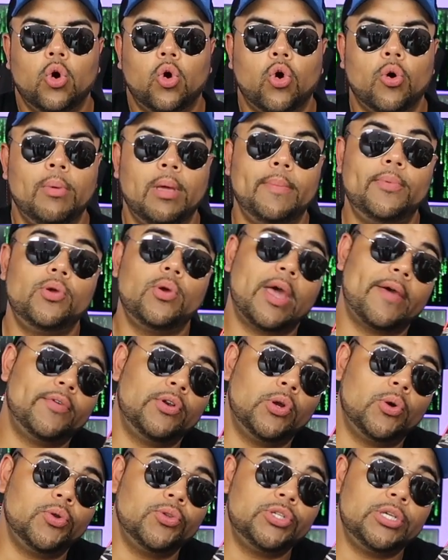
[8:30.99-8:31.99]
or maybe you have
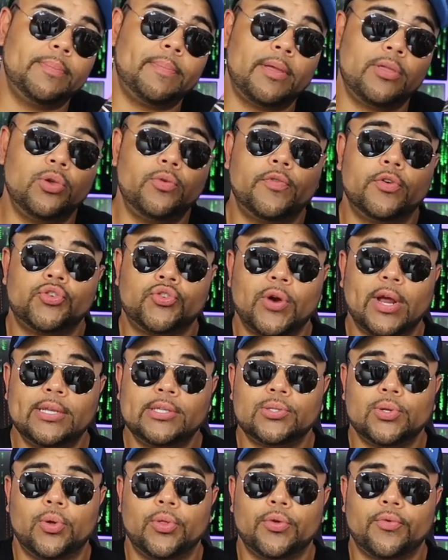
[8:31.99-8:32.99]
an old Jeep and you've
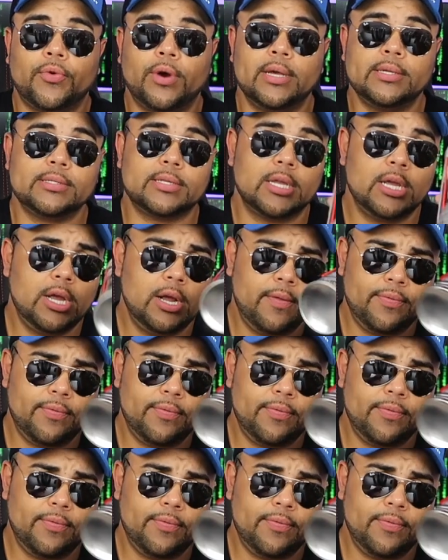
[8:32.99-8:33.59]
addressed all the rust,